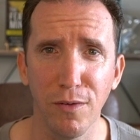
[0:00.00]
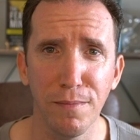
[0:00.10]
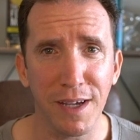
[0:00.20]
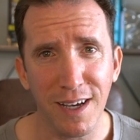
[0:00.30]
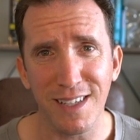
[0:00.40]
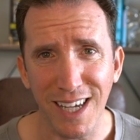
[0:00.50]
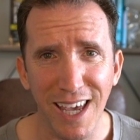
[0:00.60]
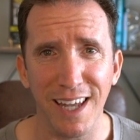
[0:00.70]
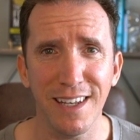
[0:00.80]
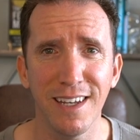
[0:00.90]
because,
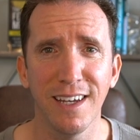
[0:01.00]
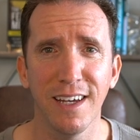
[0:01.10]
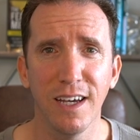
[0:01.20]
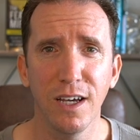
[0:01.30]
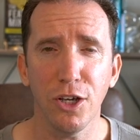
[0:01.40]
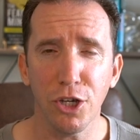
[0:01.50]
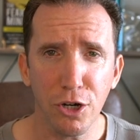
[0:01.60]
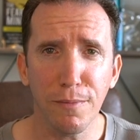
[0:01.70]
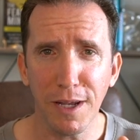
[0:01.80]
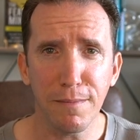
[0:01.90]
again,
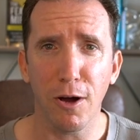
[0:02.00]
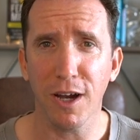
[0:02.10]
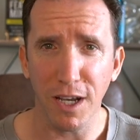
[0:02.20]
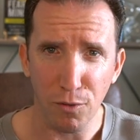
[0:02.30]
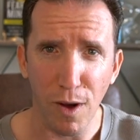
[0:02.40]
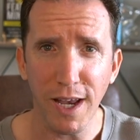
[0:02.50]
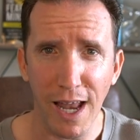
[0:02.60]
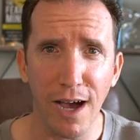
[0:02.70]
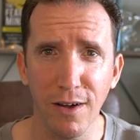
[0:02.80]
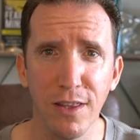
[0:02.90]
you're being marketed right
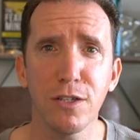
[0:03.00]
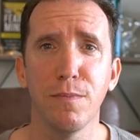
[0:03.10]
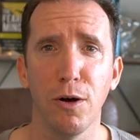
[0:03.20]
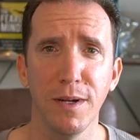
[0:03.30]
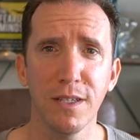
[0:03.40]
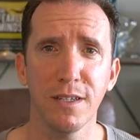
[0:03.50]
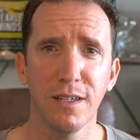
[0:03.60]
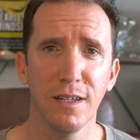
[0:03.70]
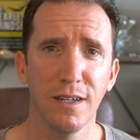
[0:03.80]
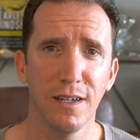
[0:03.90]
now in this moment,
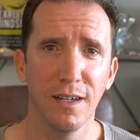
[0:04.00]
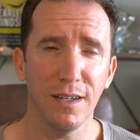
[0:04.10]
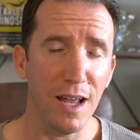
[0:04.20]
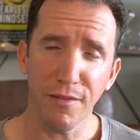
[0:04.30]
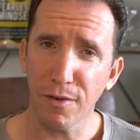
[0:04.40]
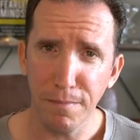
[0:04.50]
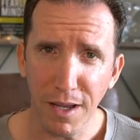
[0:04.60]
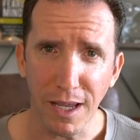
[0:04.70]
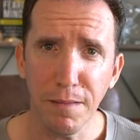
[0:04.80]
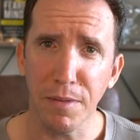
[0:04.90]
not from
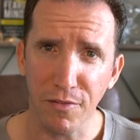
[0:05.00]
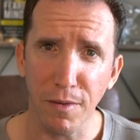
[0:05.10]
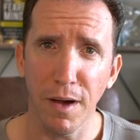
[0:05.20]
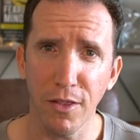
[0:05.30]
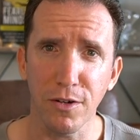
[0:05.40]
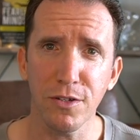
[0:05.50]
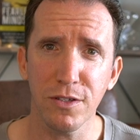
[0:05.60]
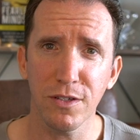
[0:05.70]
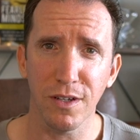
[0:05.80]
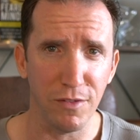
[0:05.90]
me, but from
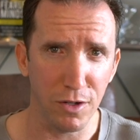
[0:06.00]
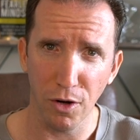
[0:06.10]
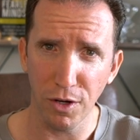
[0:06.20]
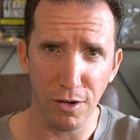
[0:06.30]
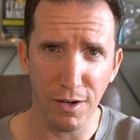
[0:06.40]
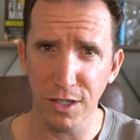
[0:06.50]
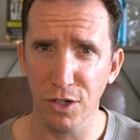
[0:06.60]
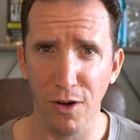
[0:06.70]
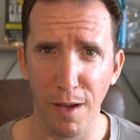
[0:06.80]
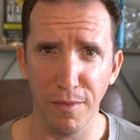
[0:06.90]
others. If you go to your
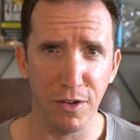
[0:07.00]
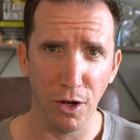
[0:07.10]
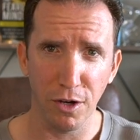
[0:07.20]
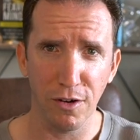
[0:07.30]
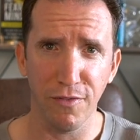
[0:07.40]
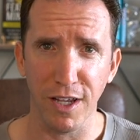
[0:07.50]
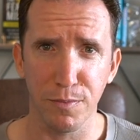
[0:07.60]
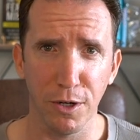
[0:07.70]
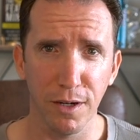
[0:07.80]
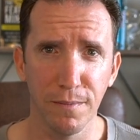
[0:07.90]
Instagram, if you go to your
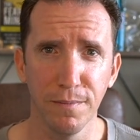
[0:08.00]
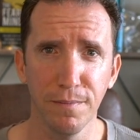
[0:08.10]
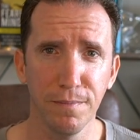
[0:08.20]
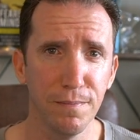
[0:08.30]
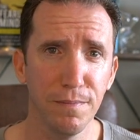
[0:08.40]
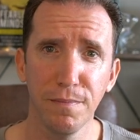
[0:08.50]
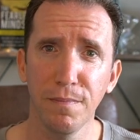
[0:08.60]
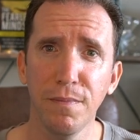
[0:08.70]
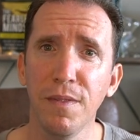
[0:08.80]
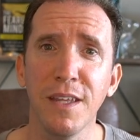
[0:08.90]
Facebook,
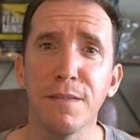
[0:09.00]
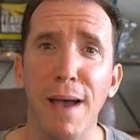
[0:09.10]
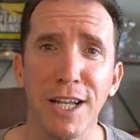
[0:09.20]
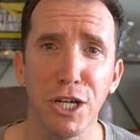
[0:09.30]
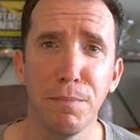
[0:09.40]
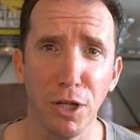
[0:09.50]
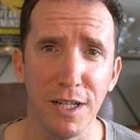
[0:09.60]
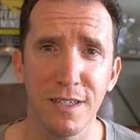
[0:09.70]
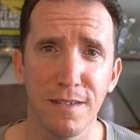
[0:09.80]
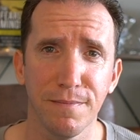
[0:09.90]
these magic
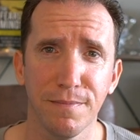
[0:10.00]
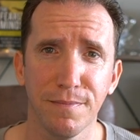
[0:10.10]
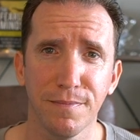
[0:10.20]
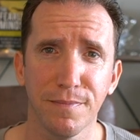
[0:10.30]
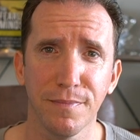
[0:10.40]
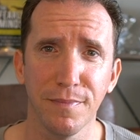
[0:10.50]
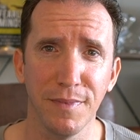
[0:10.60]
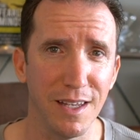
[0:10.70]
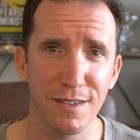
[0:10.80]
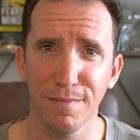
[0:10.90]
bullets,
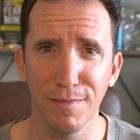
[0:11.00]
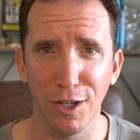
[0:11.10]
these,